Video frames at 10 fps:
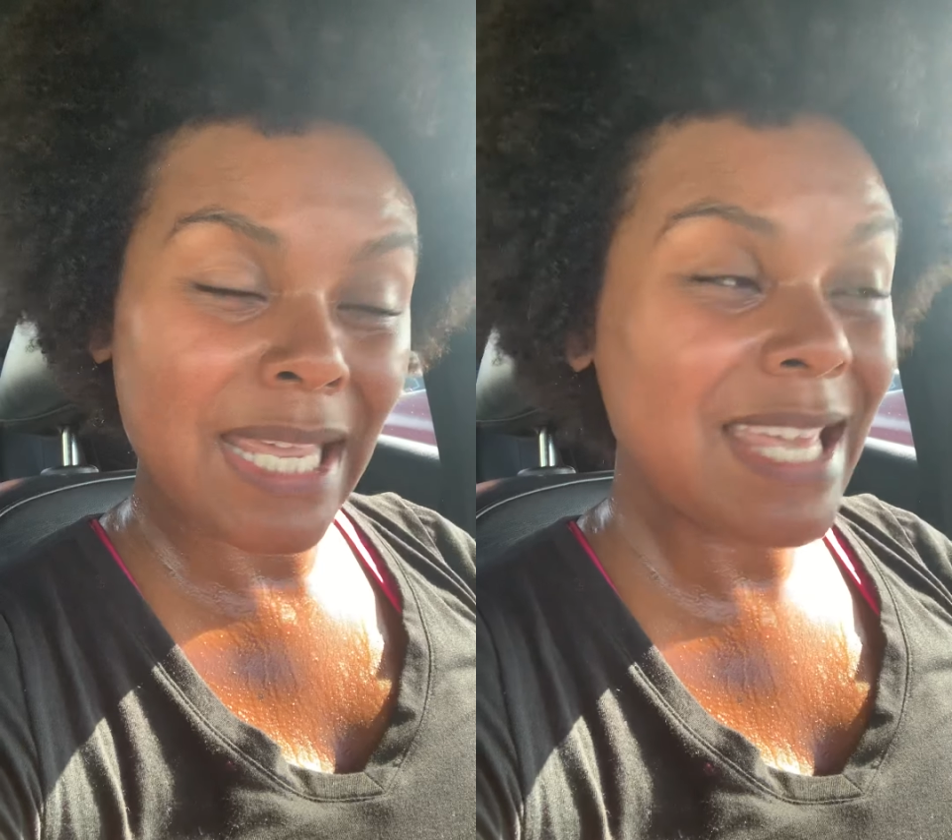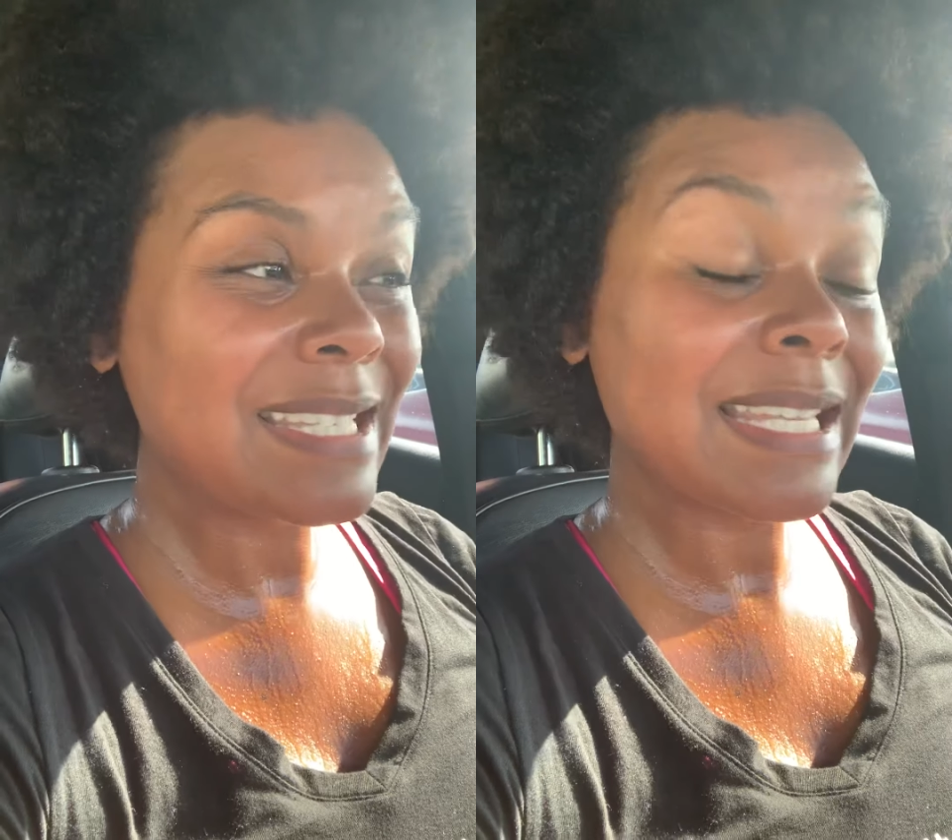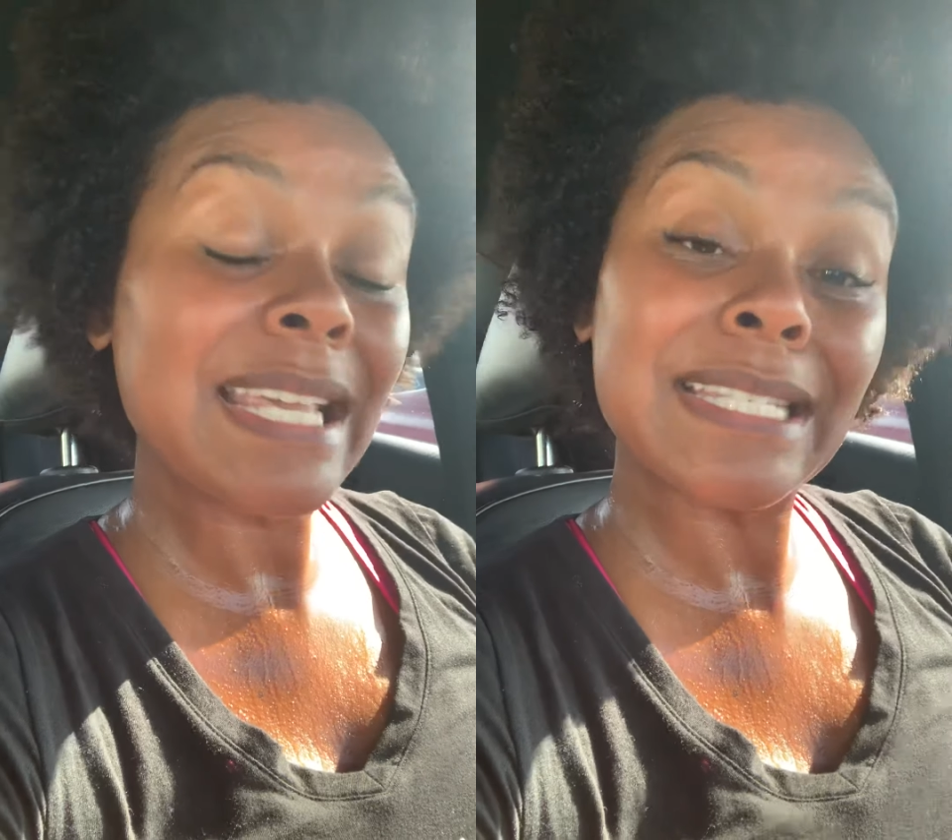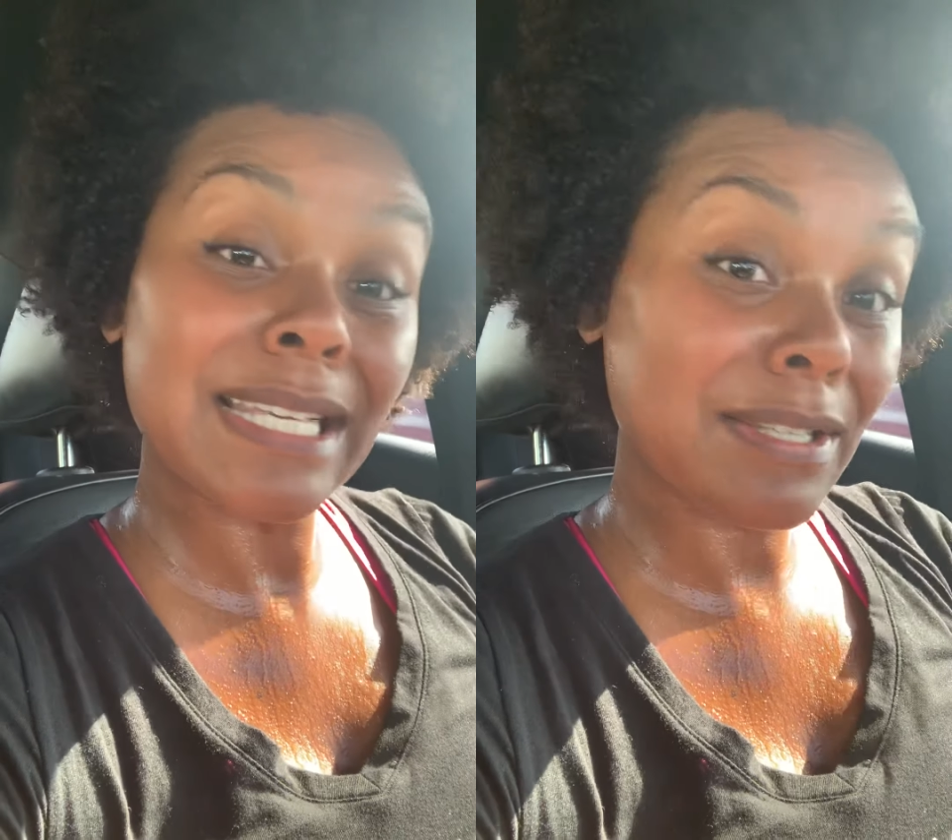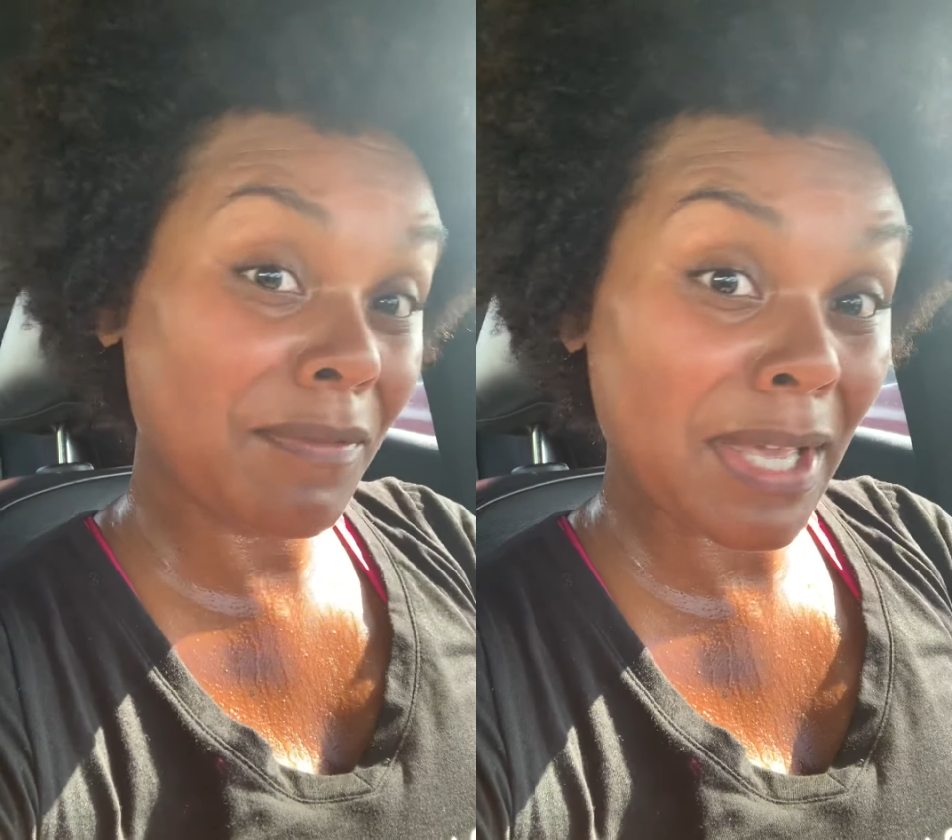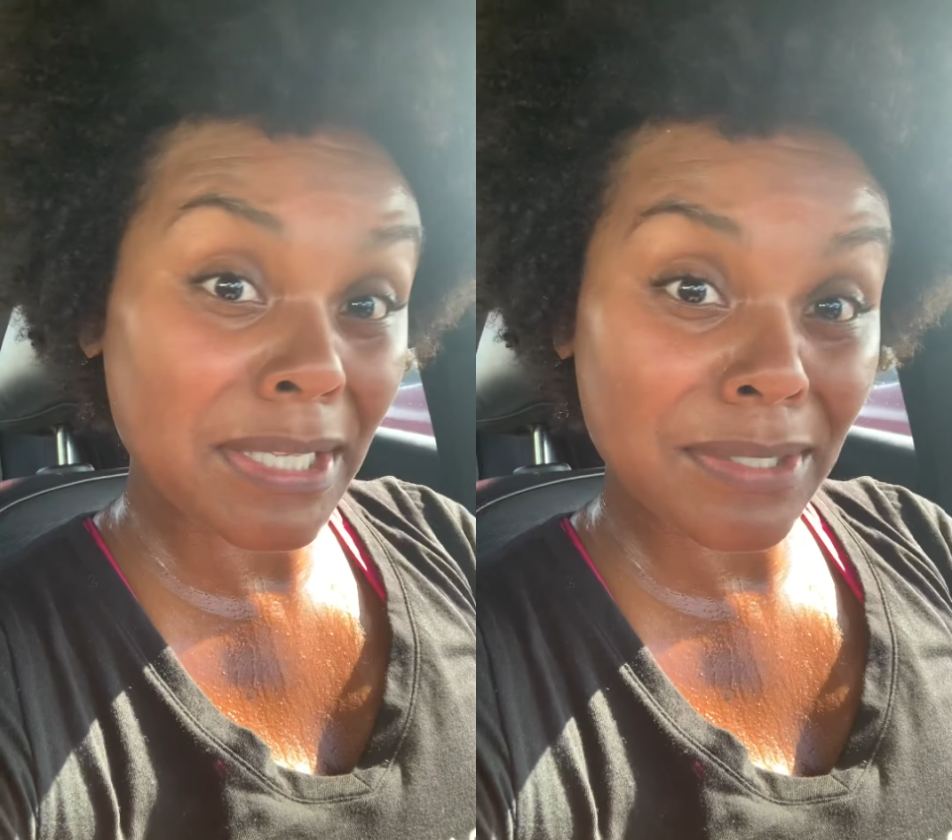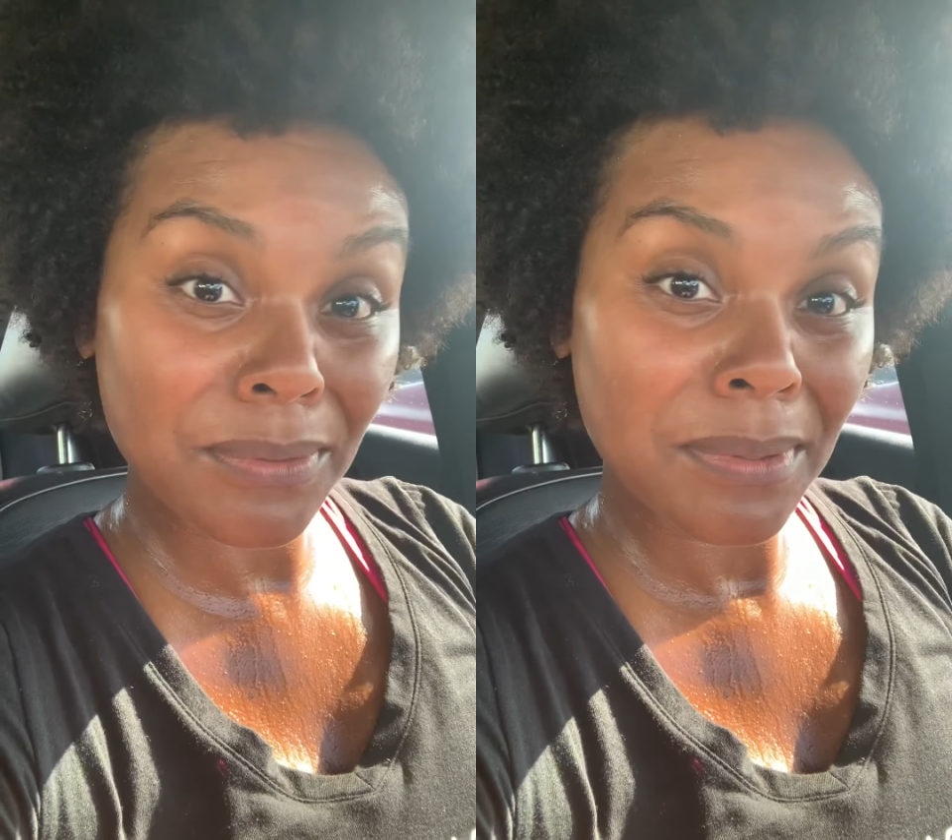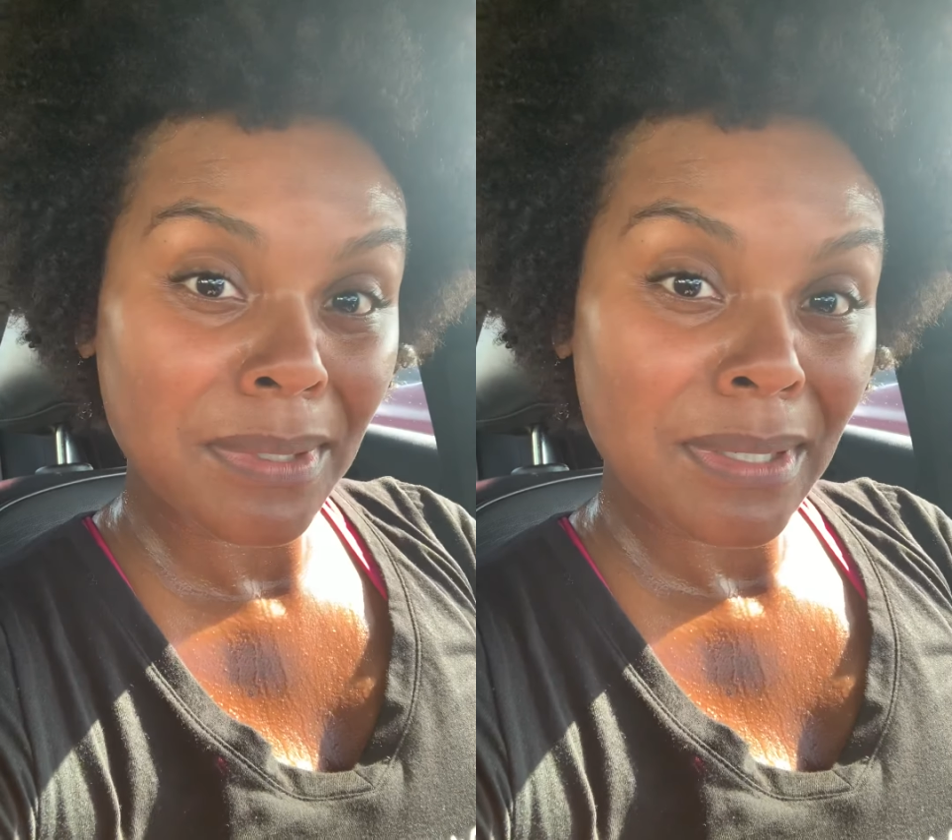that he sends as a vessel